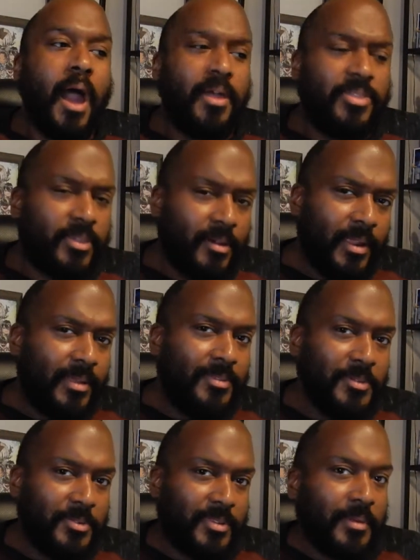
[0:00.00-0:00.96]
I thought I'd
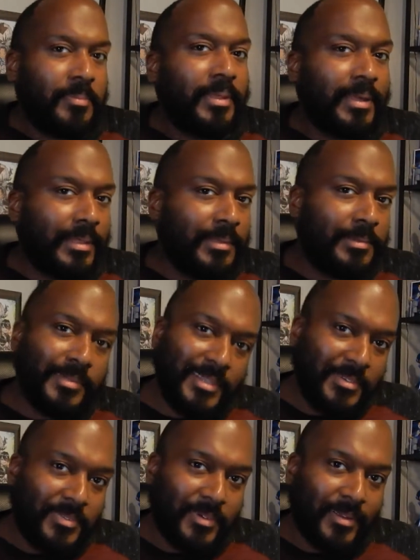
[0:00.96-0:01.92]
do something a little
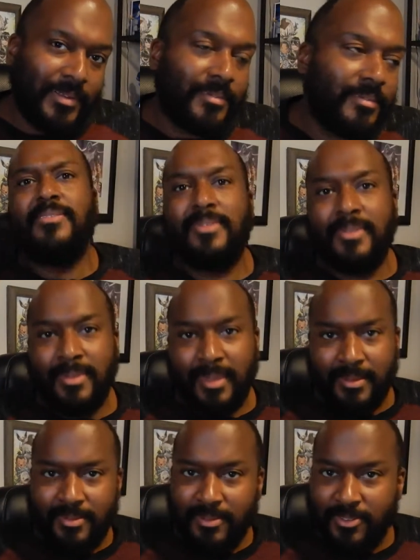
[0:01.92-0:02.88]
different.
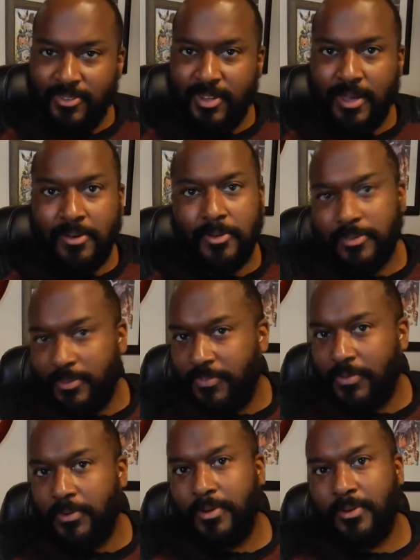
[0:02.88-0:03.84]
Since this channel is a
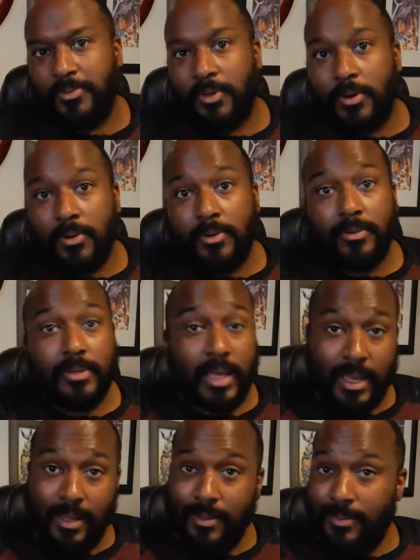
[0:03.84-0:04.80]
few years old
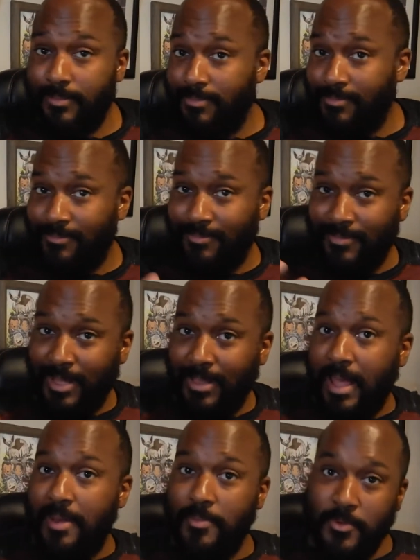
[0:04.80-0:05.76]
and a
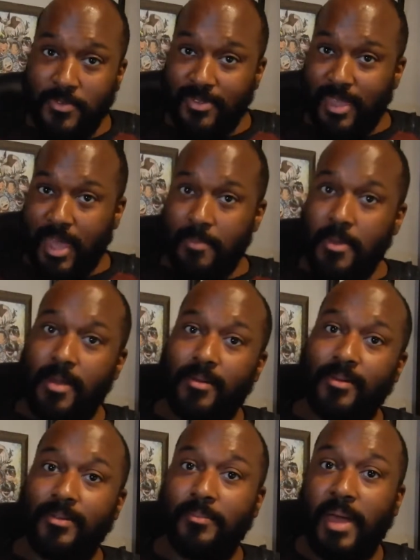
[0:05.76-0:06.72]
lot of movies came
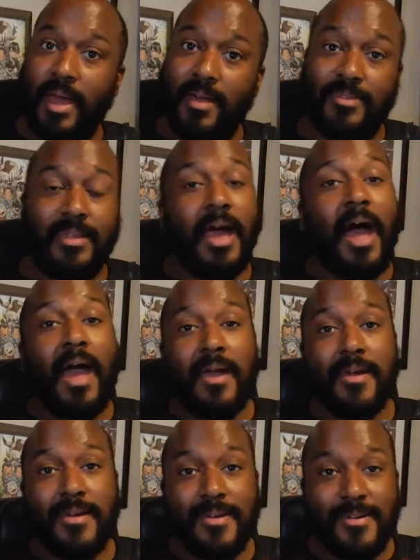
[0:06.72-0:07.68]
out in the past that
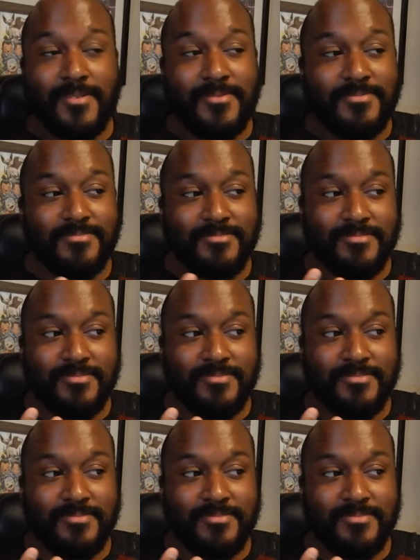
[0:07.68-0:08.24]
I